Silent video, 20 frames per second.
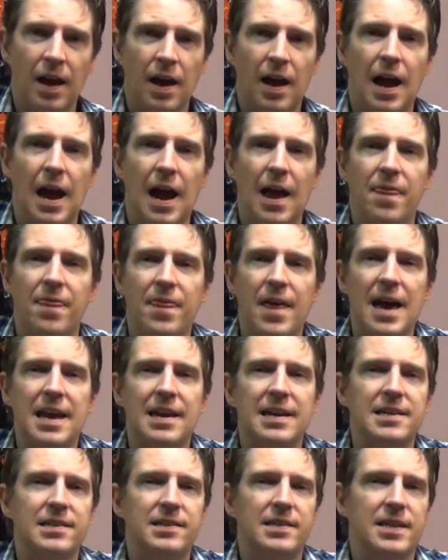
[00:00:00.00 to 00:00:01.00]
And
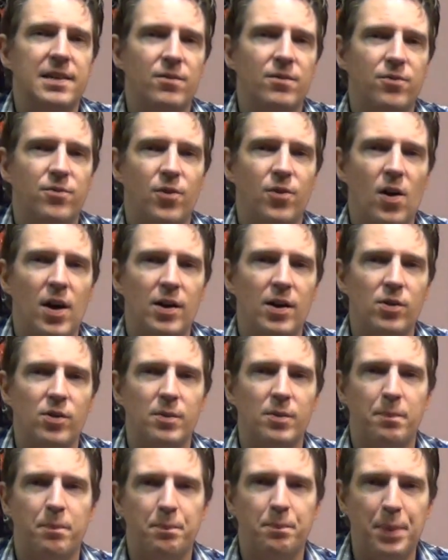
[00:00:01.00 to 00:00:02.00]
that is the
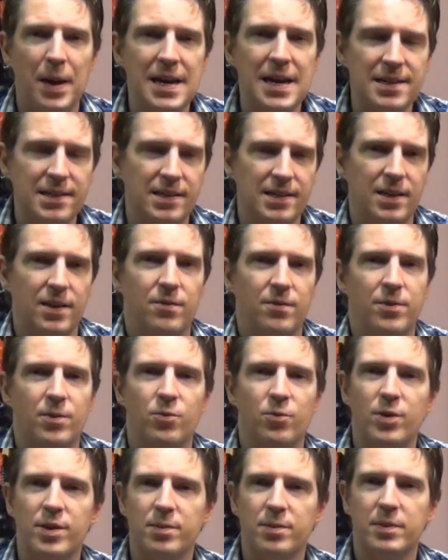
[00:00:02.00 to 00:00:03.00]
final piece of the
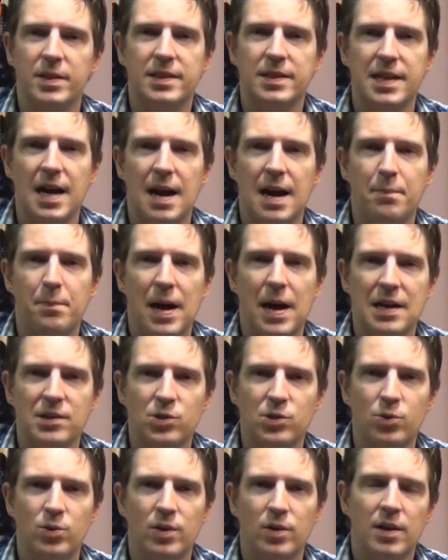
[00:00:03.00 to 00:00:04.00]
rhythm guitar
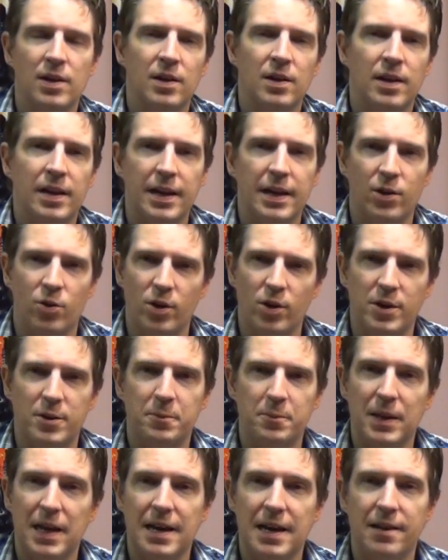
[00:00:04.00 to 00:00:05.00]
puzzle in order to
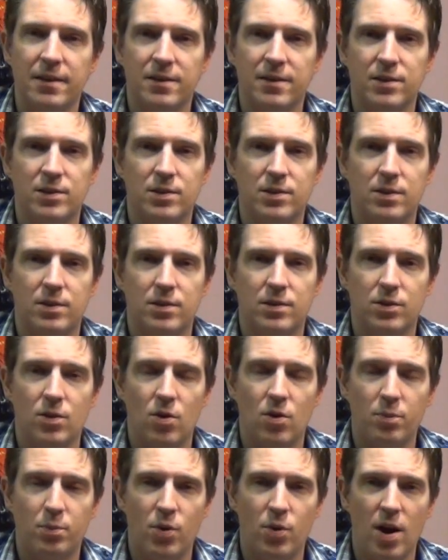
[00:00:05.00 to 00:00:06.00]
play the
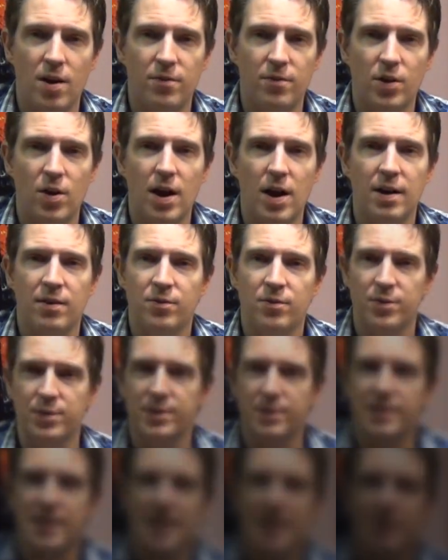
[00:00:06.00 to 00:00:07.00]
song Private Eye from
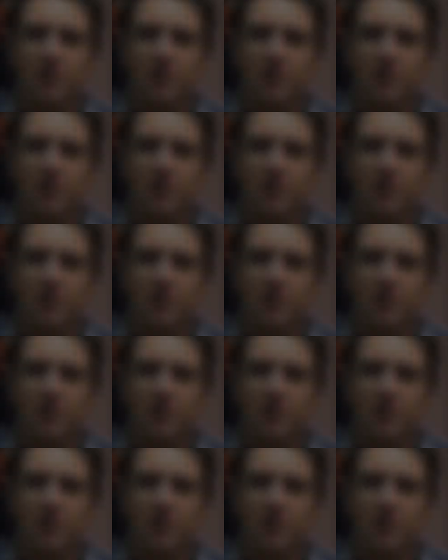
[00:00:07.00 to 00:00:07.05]
start